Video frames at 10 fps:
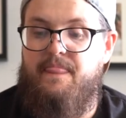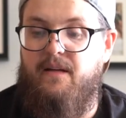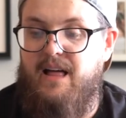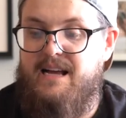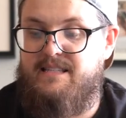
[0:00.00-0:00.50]

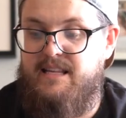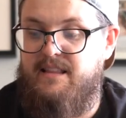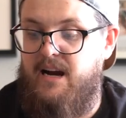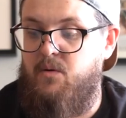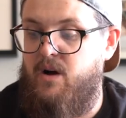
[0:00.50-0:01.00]
The last thing
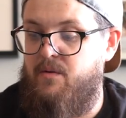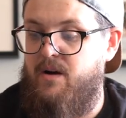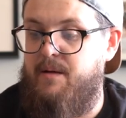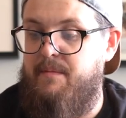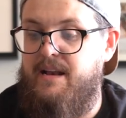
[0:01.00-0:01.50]
that I want to
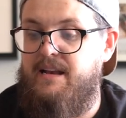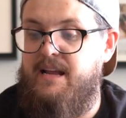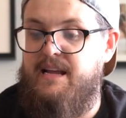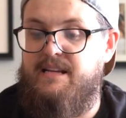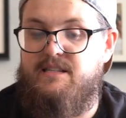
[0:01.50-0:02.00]

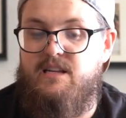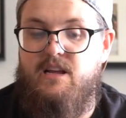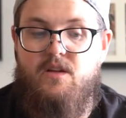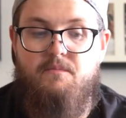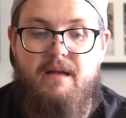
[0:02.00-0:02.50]
recommend is
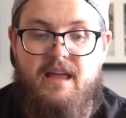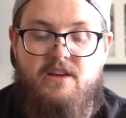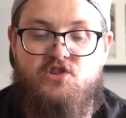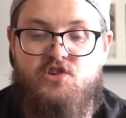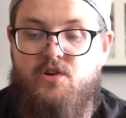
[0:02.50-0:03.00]
make
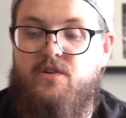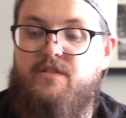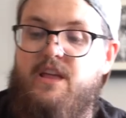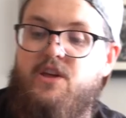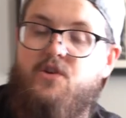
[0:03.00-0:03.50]
sure
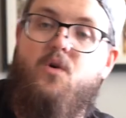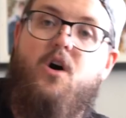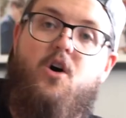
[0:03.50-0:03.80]
that you